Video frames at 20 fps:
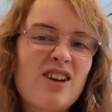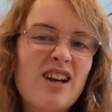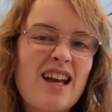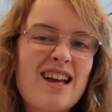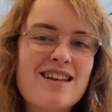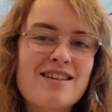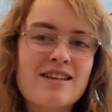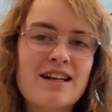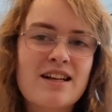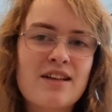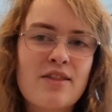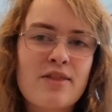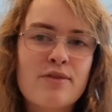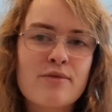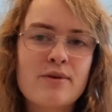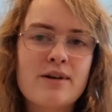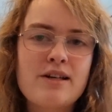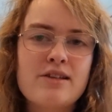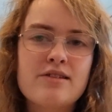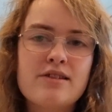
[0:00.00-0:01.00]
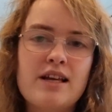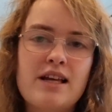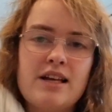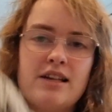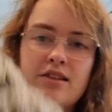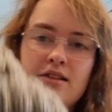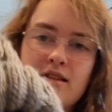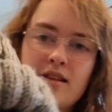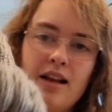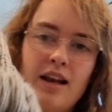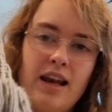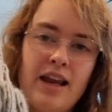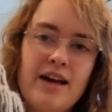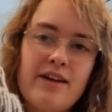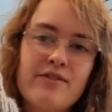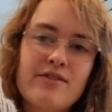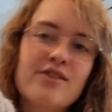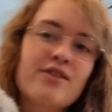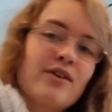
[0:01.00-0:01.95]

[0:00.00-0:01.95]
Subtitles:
less than 3 skeins left.